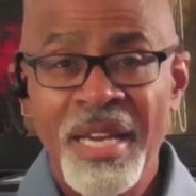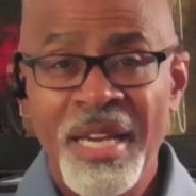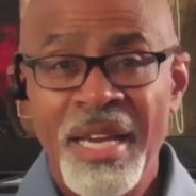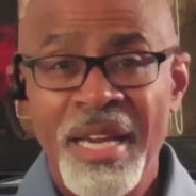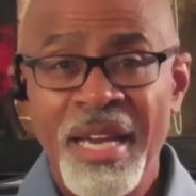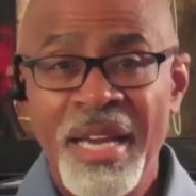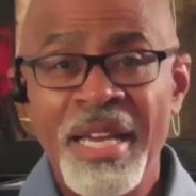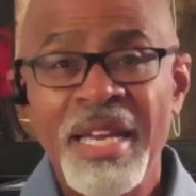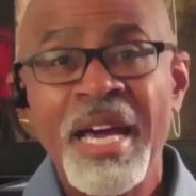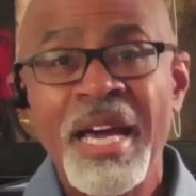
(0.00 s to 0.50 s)

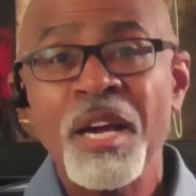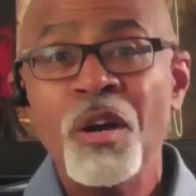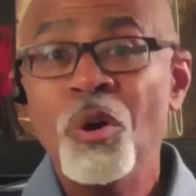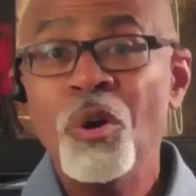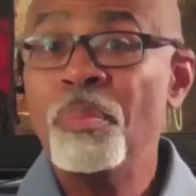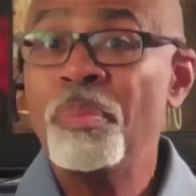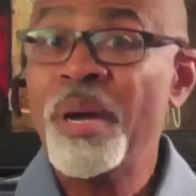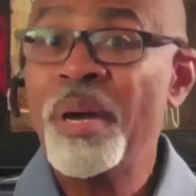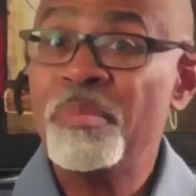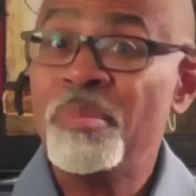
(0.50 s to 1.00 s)
And I hope,
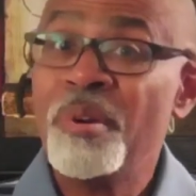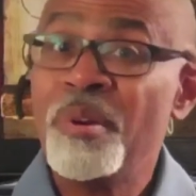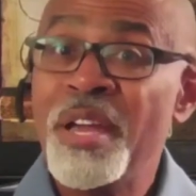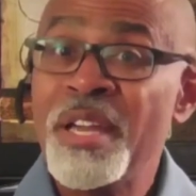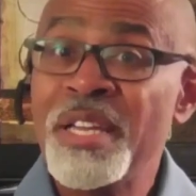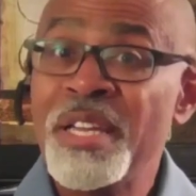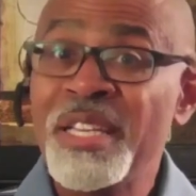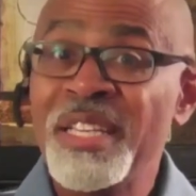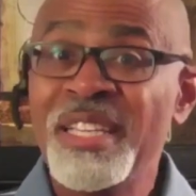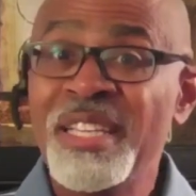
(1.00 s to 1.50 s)
I
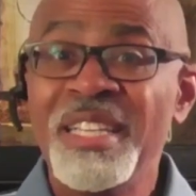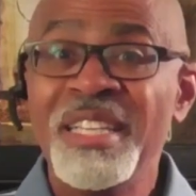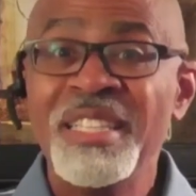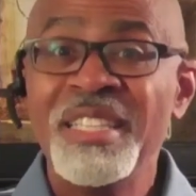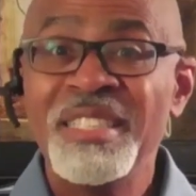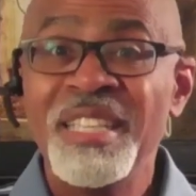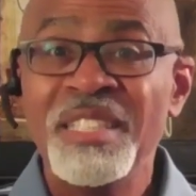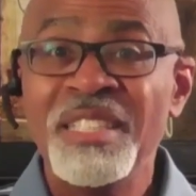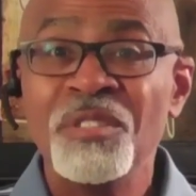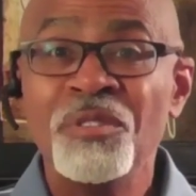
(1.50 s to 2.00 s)
pray,
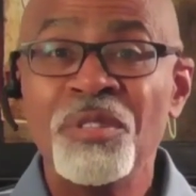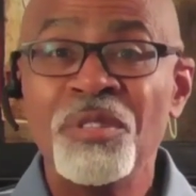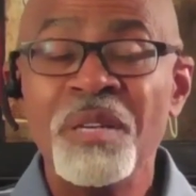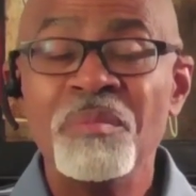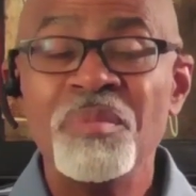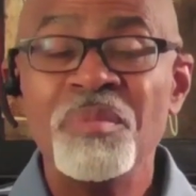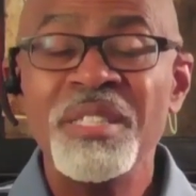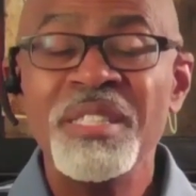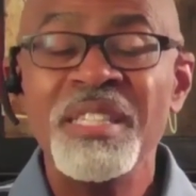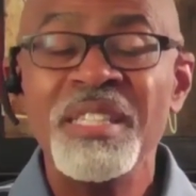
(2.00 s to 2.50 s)
that you'll come
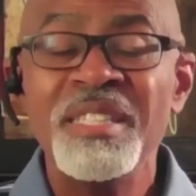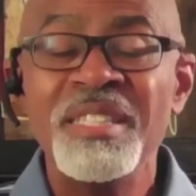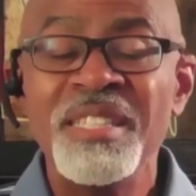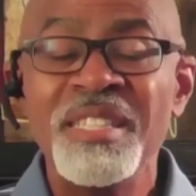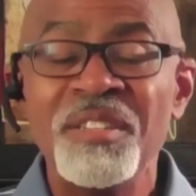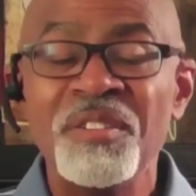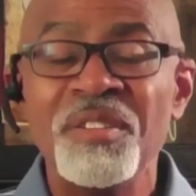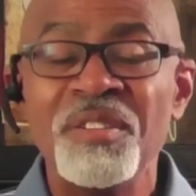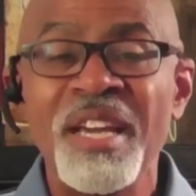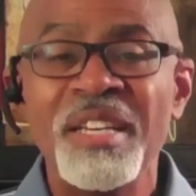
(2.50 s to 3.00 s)
see us here
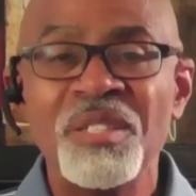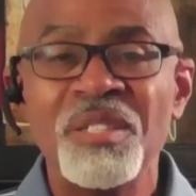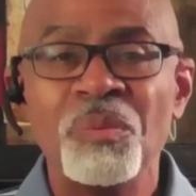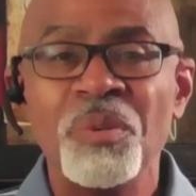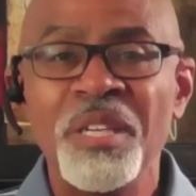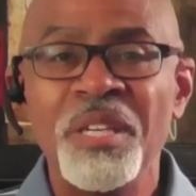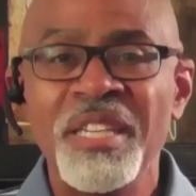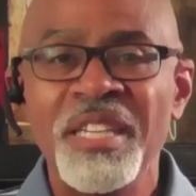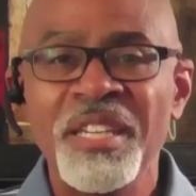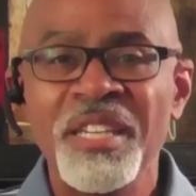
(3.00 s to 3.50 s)
next week
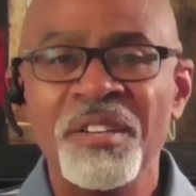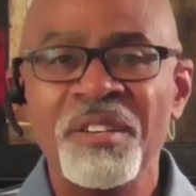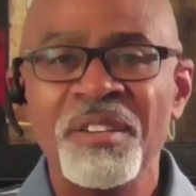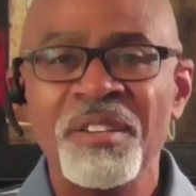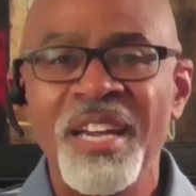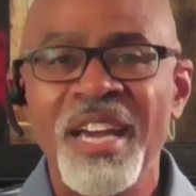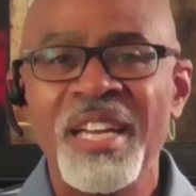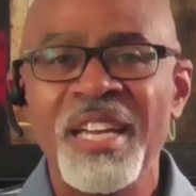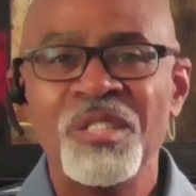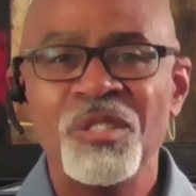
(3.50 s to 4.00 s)
here
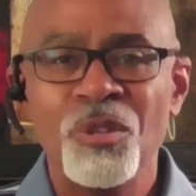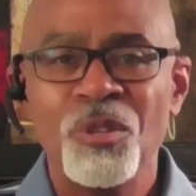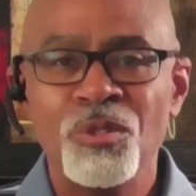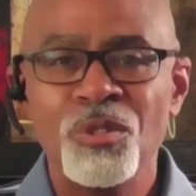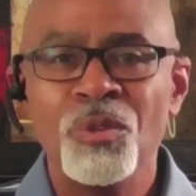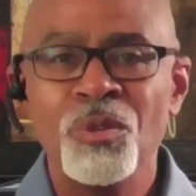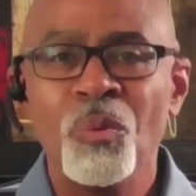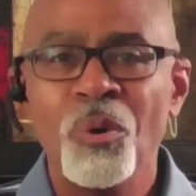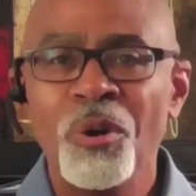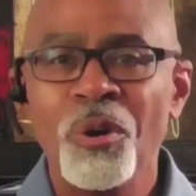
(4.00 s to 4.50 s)
at A Church in the
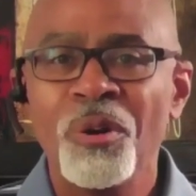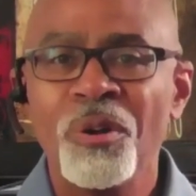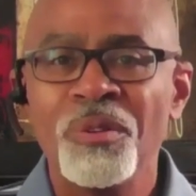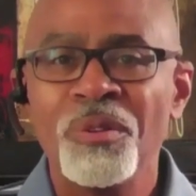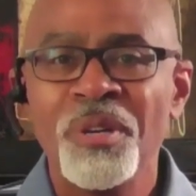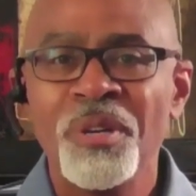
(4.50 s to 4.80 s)
World,